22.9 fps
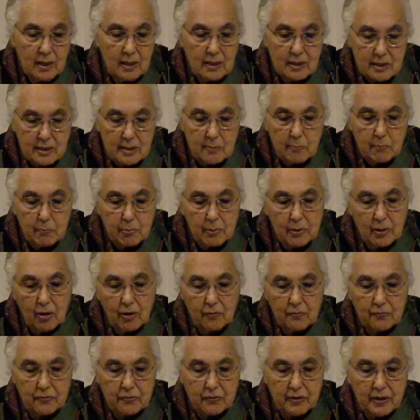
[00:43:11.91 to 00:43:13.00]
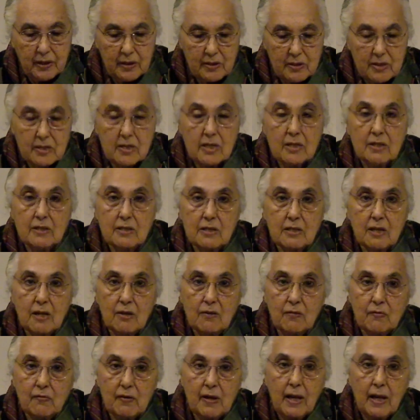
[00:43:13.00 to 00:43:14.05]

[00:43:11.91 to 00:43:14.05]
simple offerings instead of